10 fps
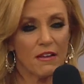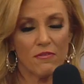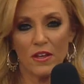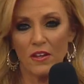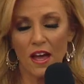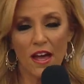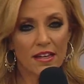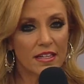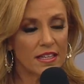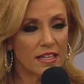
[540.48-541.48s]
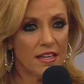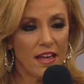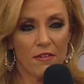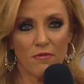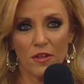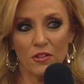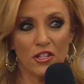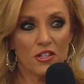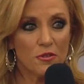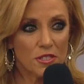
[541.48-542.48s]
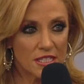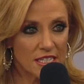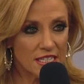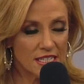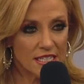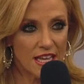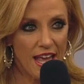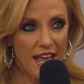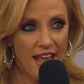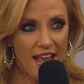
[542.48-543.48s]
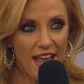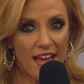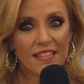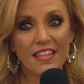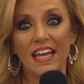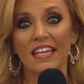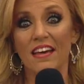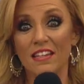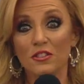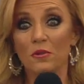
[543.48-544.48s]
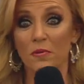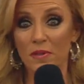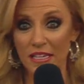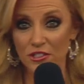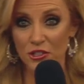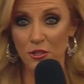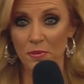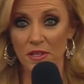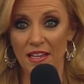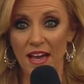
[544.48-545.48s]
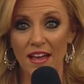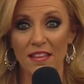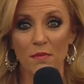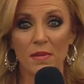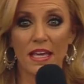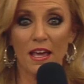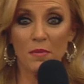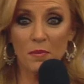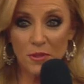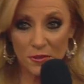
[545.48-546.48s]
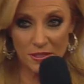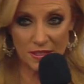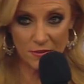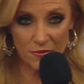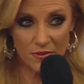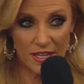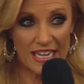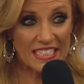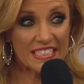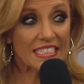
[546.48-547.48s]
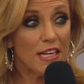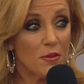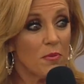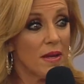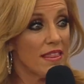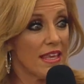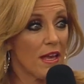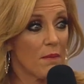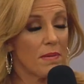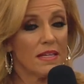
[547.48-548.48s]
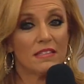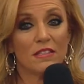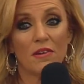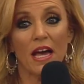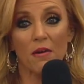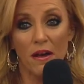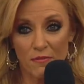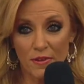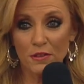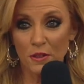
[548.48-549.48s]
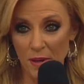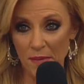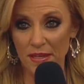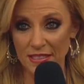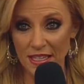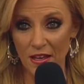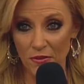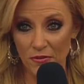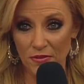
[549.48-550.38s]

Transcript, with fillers: I felt ugly, I felt useless. And then I got into a relationship with a guy that became abusive, and I stayed with him because of how I felt about myself.